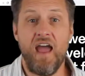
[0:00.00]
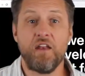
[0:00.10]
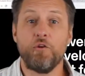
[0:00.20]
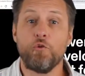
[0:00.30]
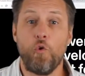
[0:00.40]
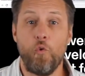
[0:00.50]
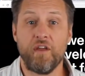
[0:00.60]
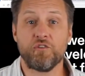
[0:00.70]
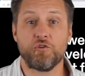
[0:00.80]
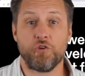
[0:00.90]
add new
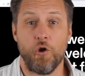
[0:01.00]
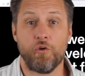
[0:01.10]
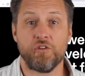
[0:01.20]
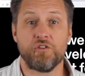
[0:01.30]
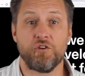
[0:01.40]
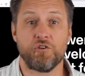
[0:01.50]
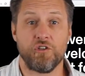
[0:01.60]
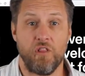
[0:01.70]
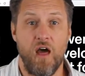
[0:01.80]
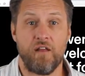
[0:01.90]
coins or tokens to your
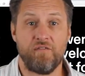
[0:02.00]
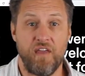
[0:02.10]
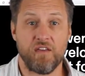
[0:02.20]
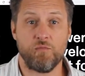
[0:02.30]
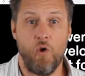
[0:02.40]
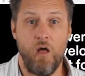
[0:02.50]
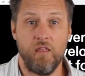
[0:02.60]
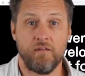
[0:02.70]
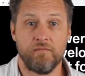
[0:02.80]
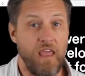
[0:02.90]
Solana Phantom
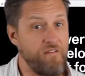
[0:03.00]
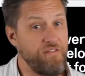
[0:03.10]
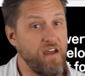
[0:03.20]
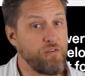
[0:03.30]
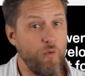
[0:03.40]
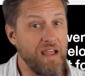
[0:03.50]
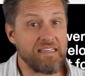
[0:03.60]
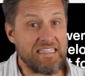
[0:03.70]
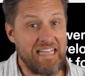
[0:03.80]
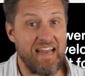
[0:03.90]
wallet, can't find the
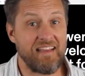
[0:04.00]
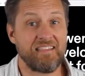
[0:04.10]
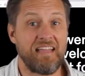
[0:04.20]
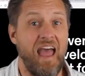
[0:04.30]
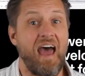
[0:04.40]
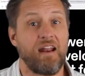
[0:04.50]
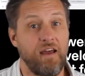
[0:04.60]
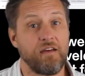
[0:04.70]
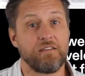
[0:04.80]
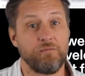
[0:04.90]
right settings to add a
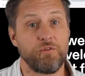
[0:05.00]
custom